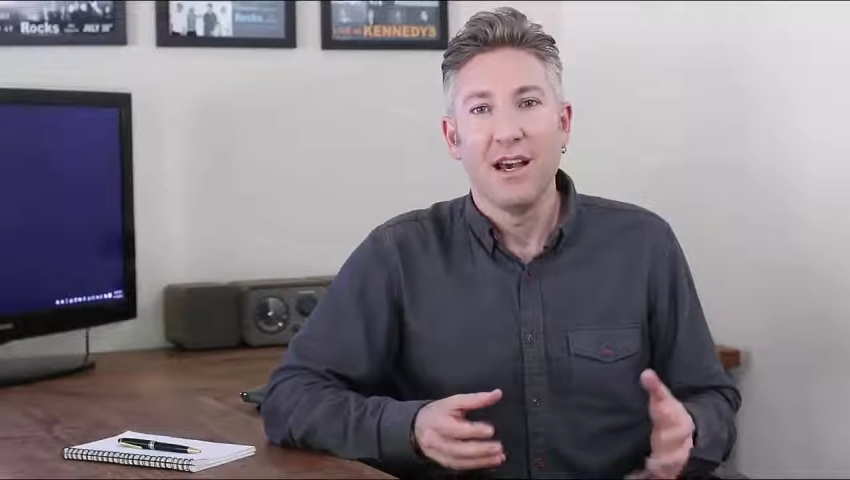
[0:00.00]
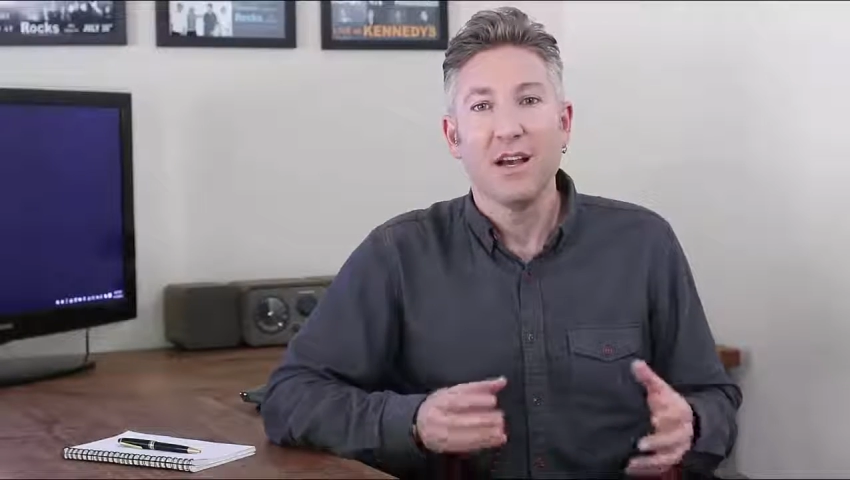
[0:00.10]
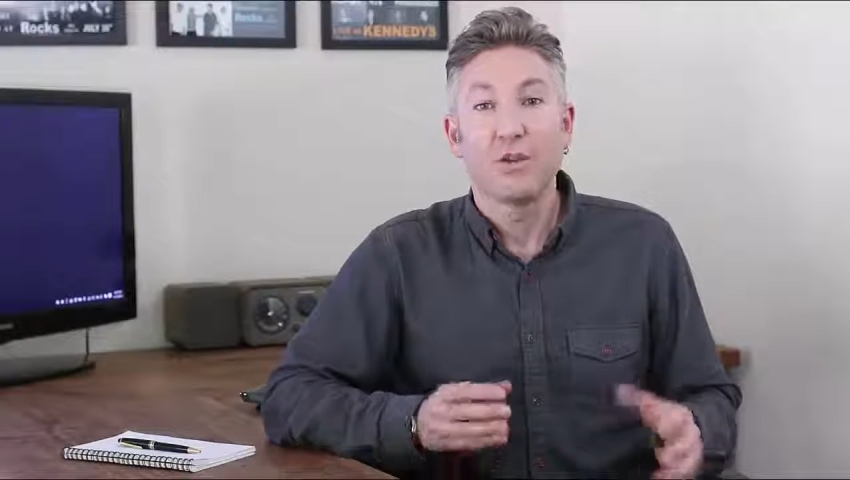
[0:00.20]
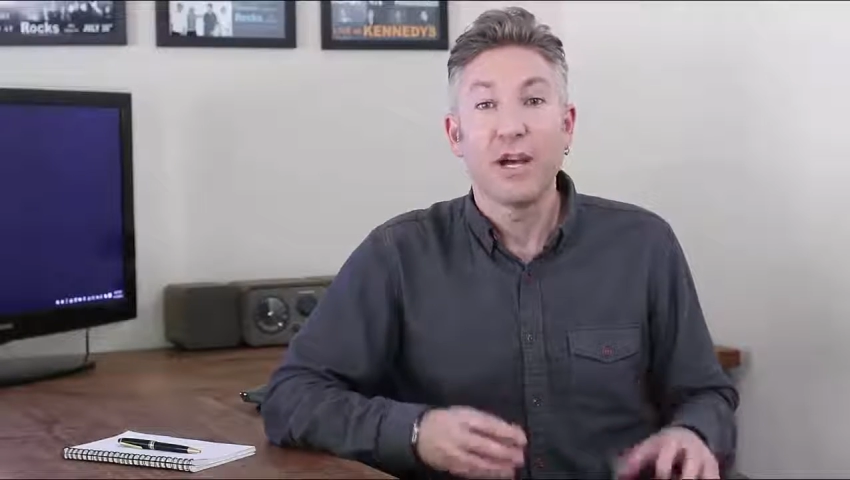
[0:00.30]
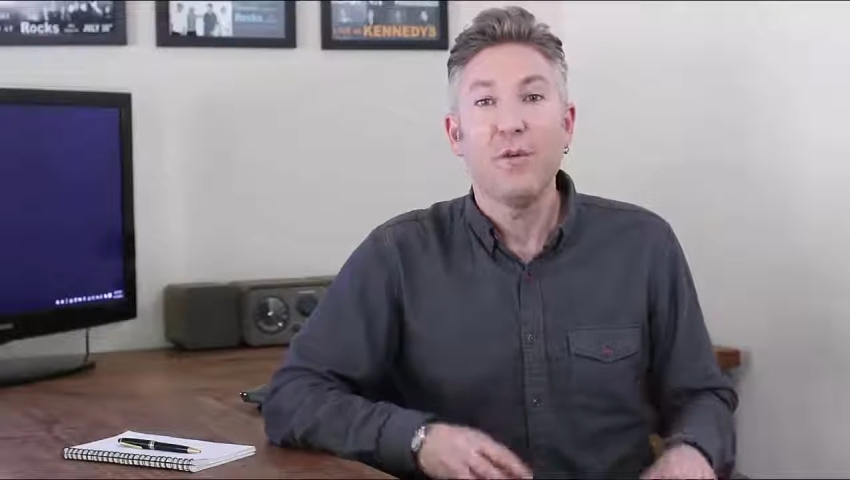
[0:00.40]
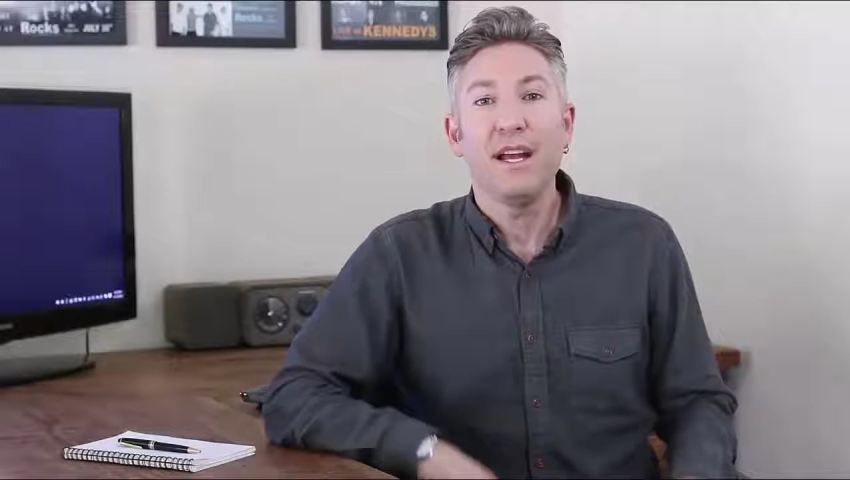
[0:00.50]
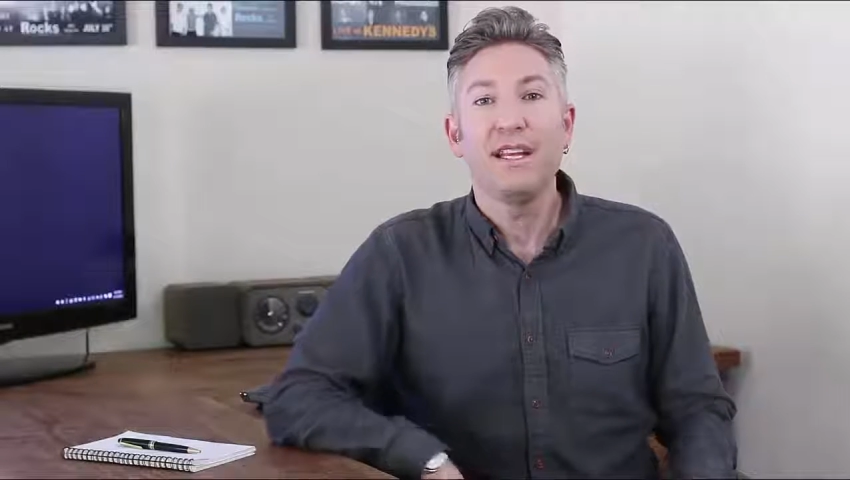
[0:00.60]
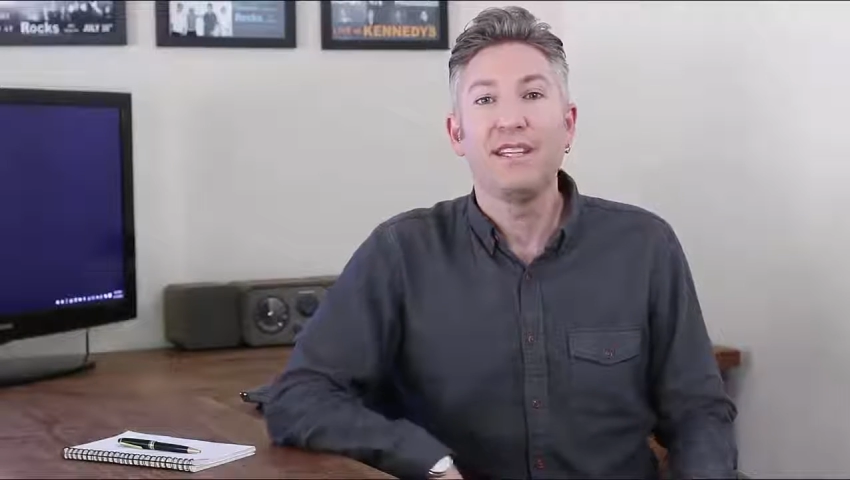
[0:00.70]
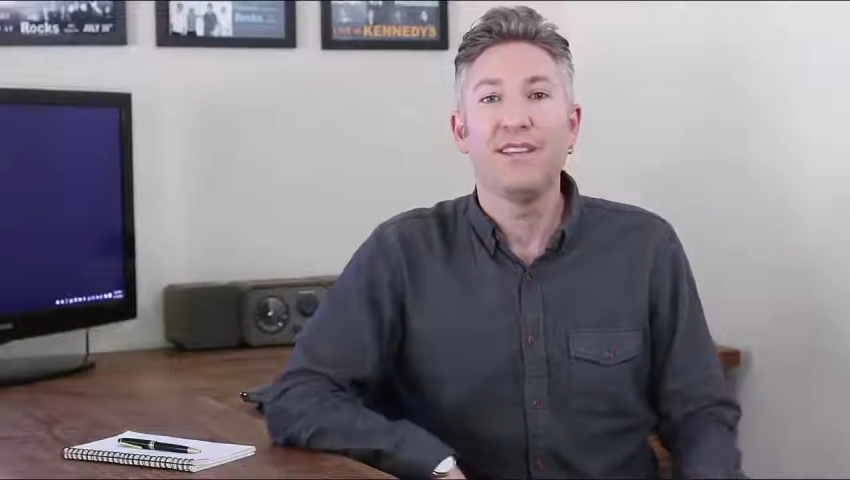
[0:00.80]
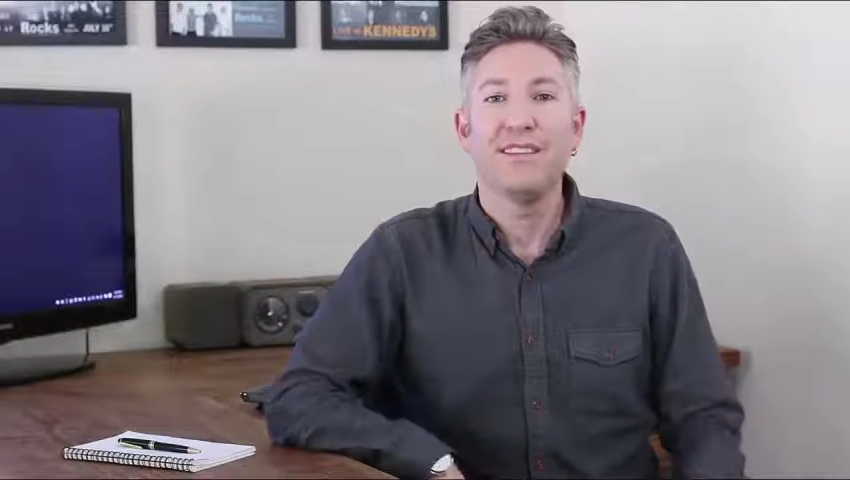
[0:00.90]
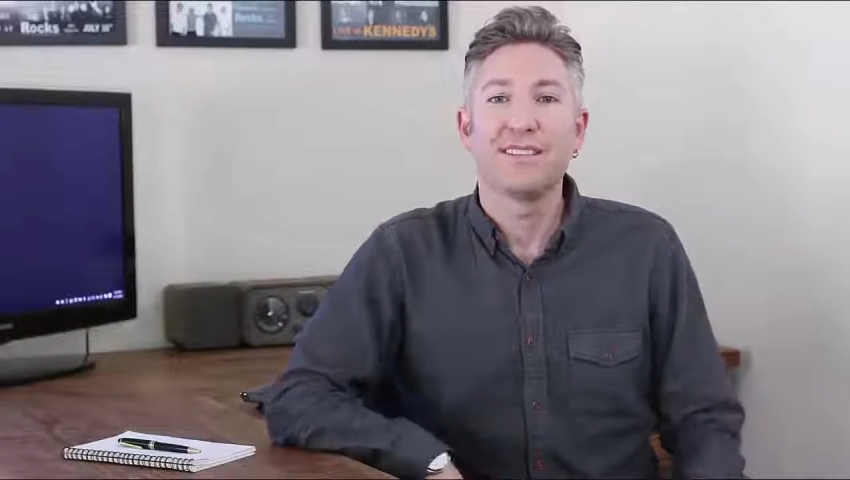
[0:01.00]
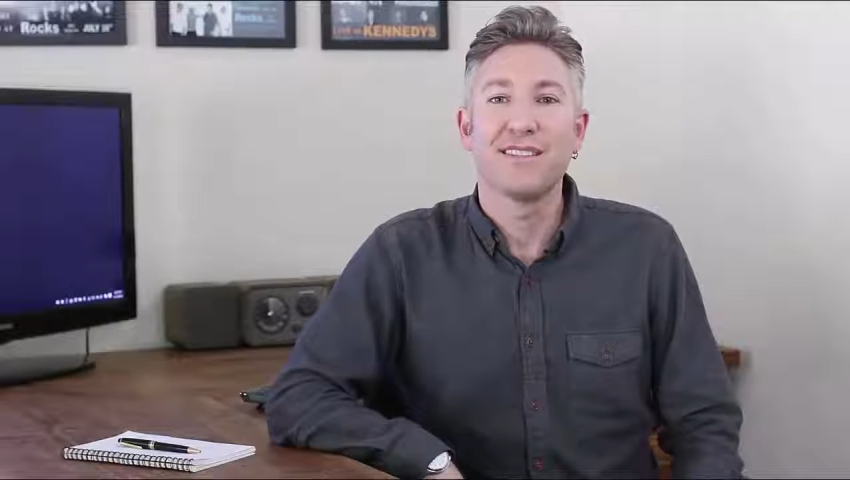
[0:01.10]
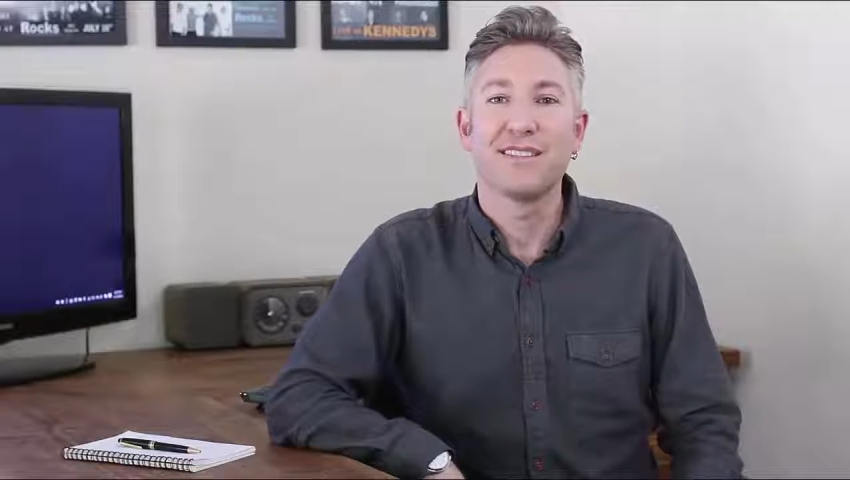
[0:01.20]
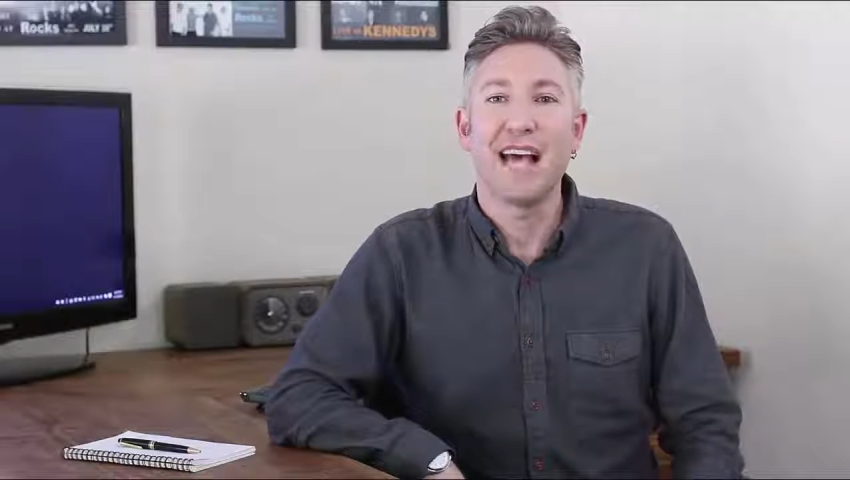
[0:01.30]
A great way to do this is